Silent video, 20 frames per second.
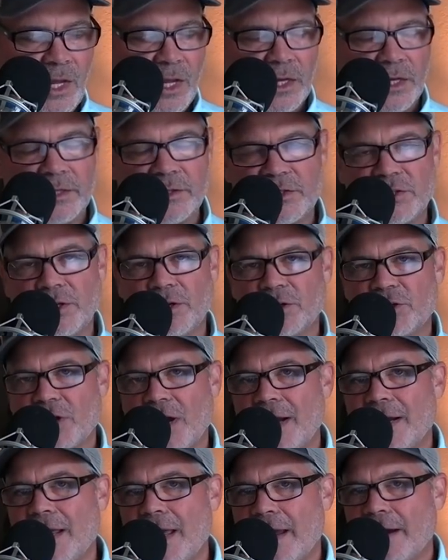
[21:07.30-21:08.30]
Consider
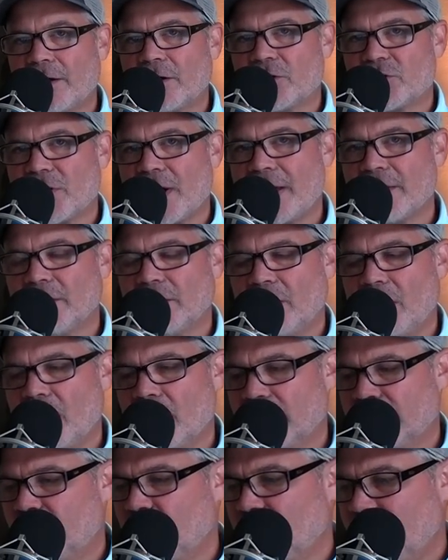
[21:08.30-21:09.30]
trying to air dry the lawn
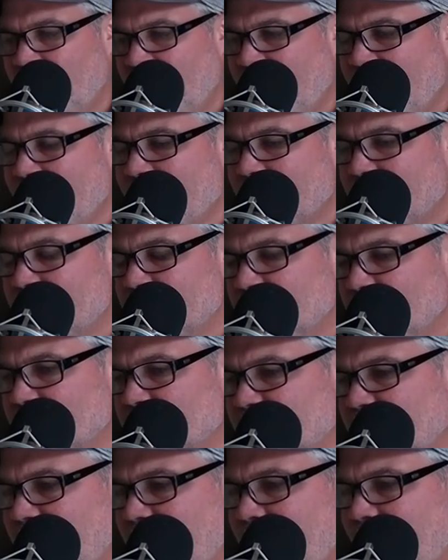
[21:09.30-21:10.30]
if you can, and this goes
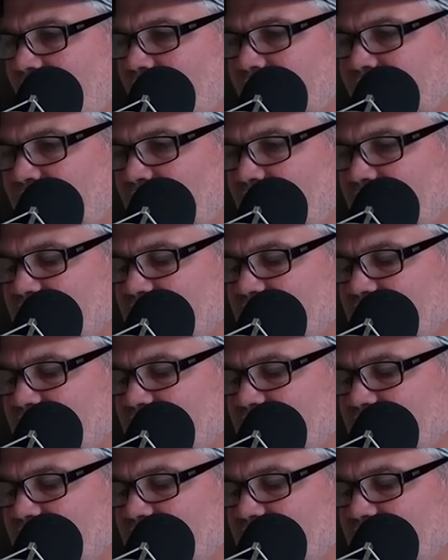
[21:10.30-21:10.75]
to airflow.